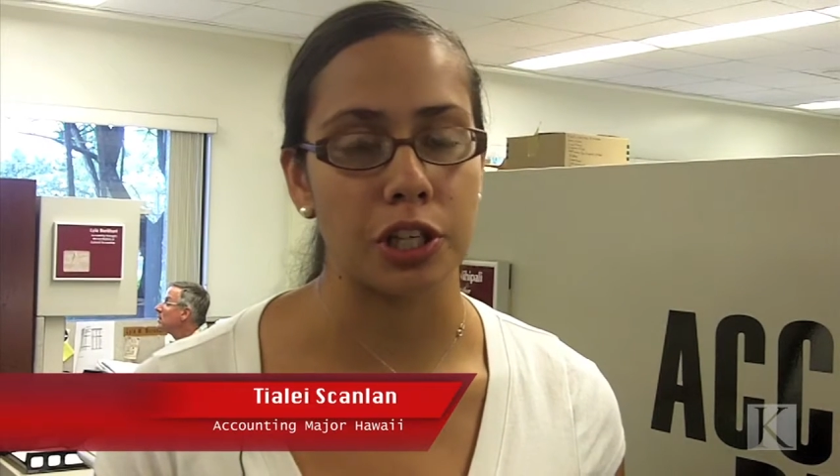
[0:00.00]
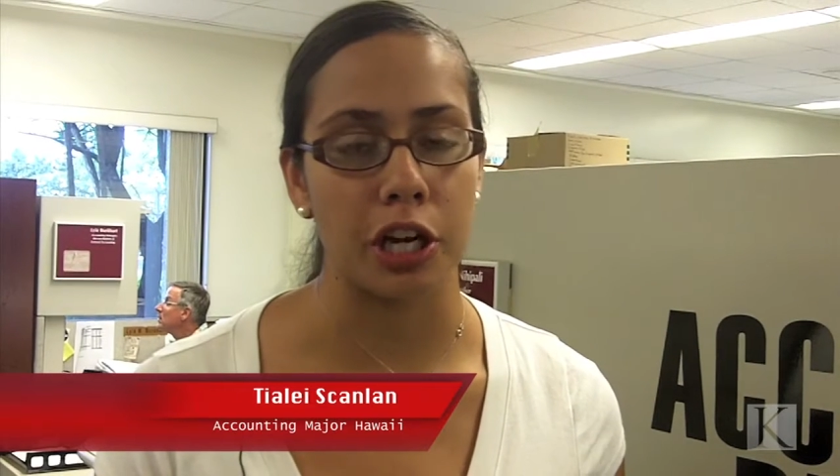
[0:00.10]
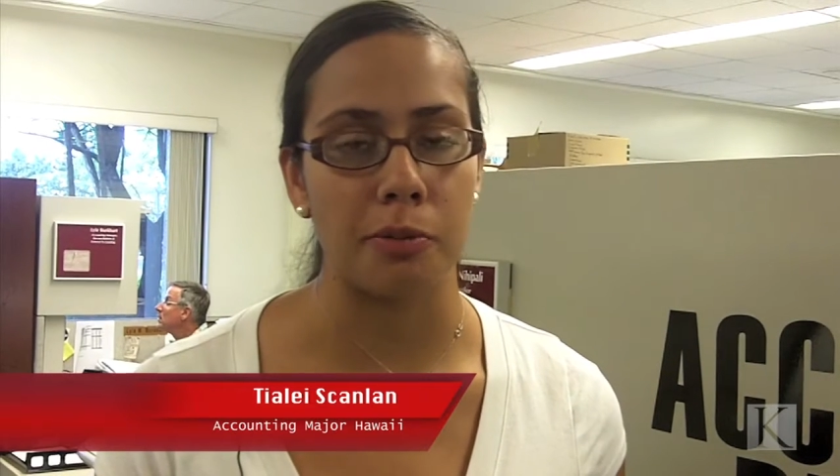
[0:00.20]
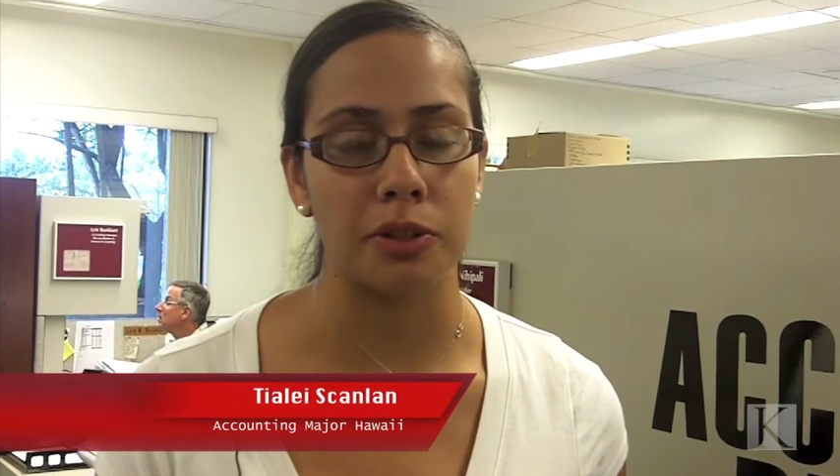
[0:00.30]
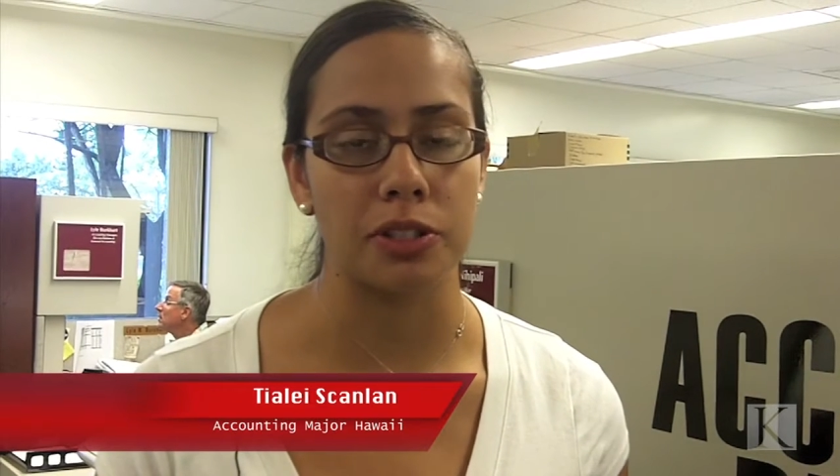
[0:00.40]

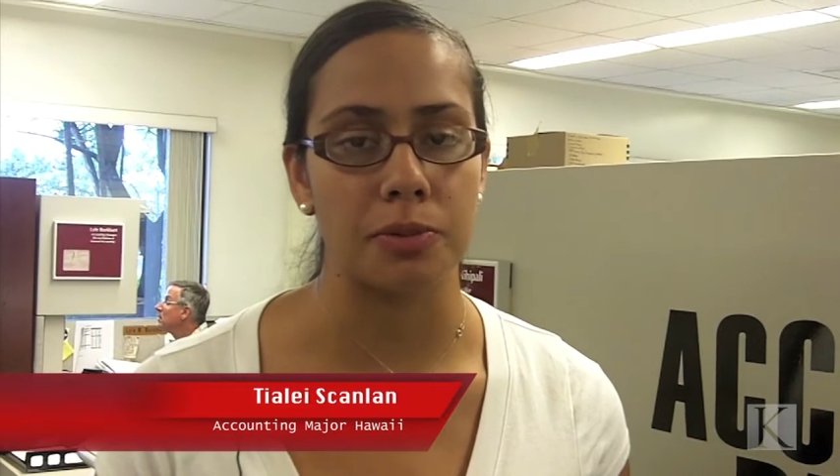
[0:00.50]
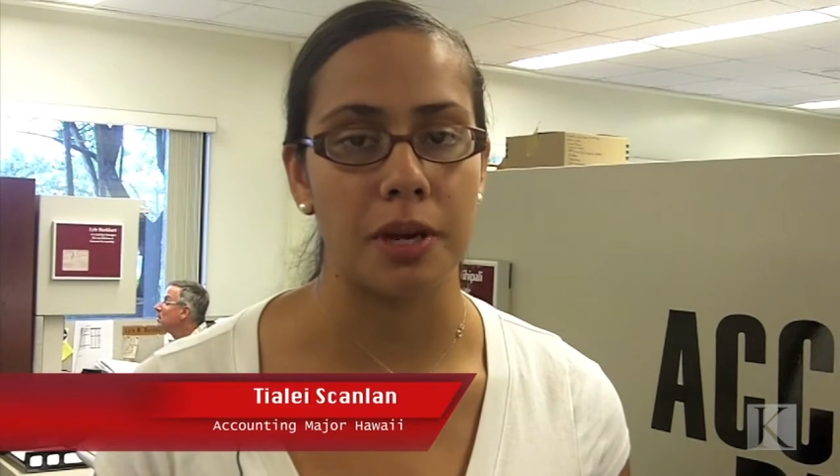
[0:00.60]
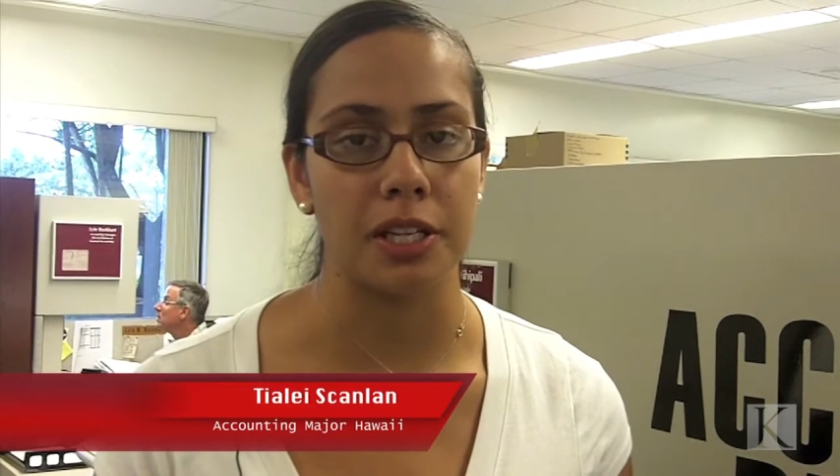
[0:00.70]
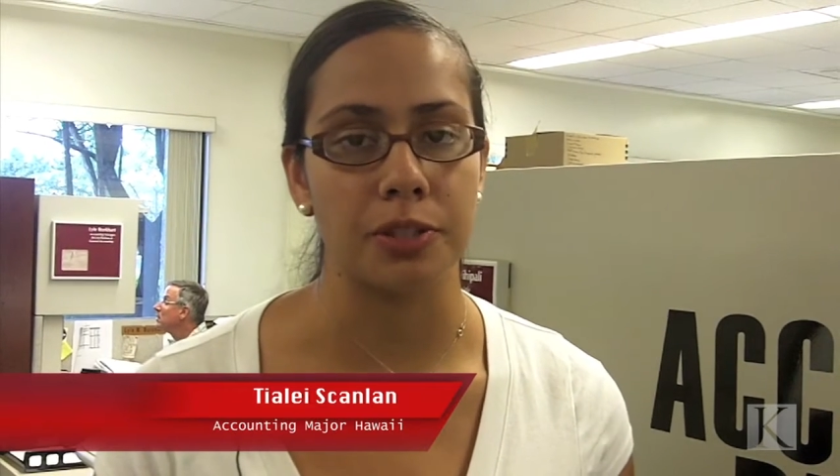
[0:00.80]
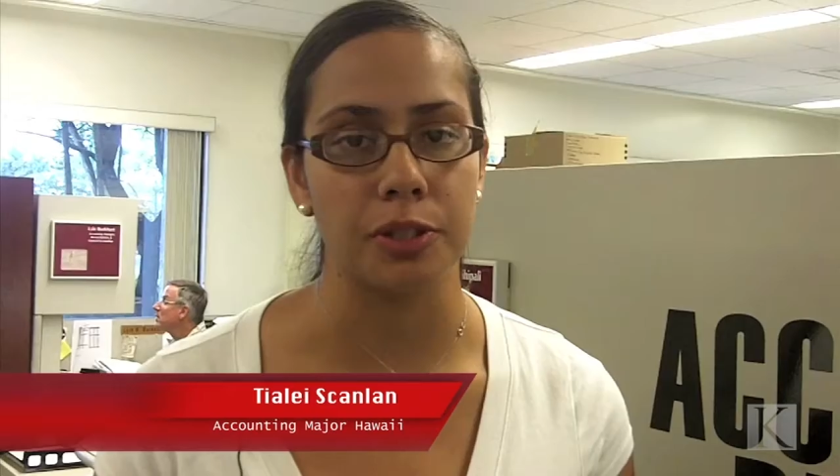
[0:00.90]
are able to
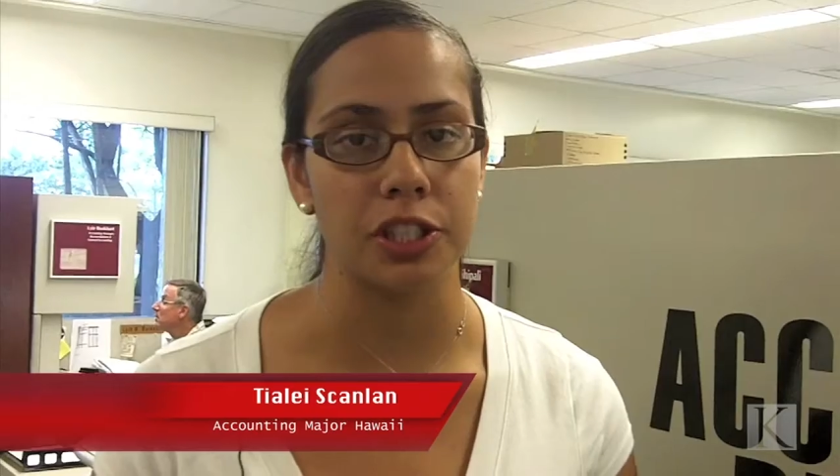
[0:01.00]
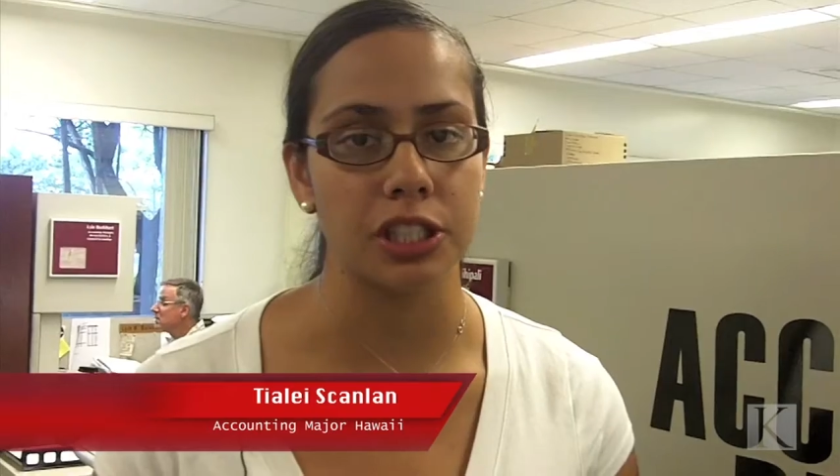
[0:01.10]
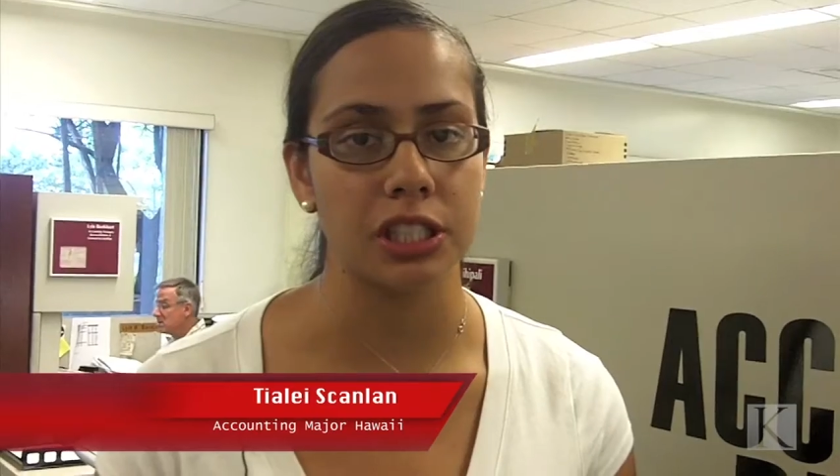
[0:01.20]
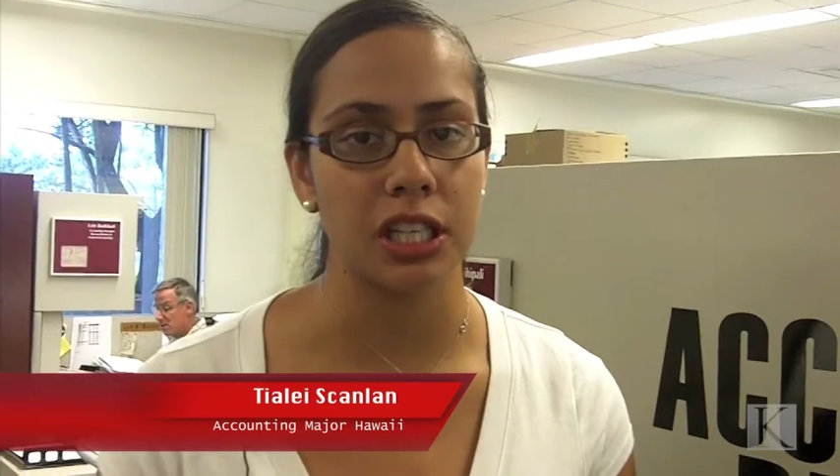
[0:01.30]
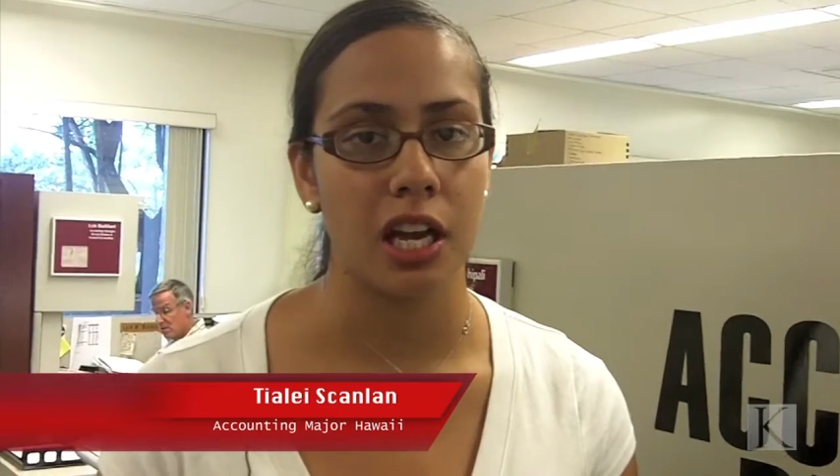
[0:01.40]
pay
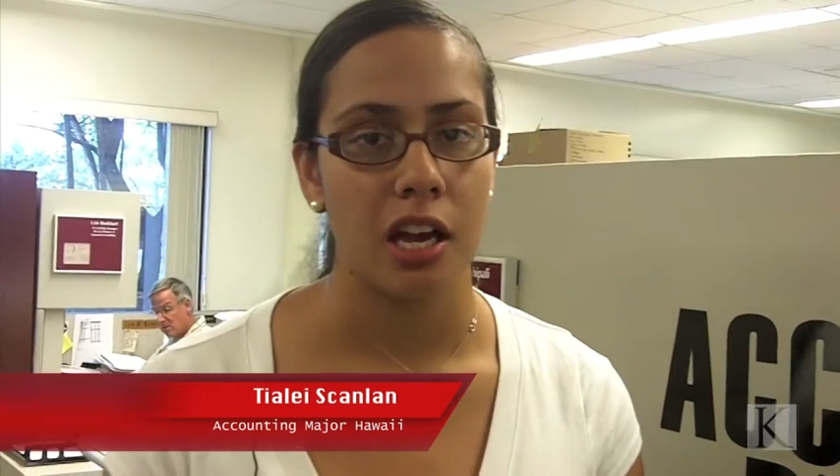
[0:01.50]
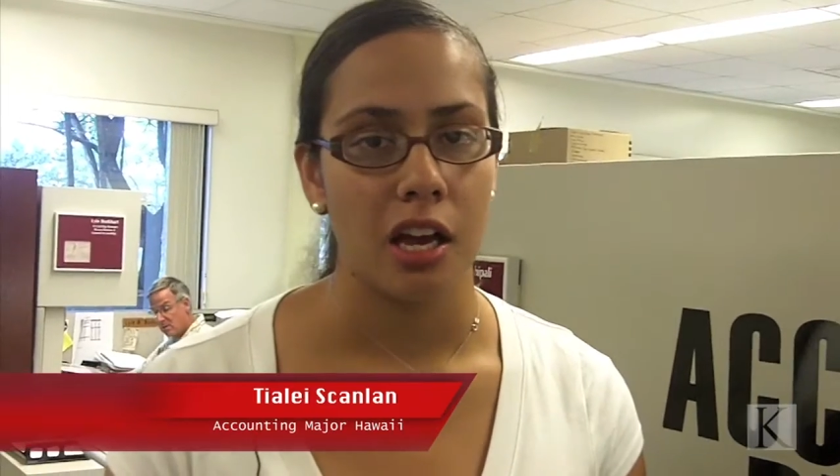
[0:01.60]
tuition.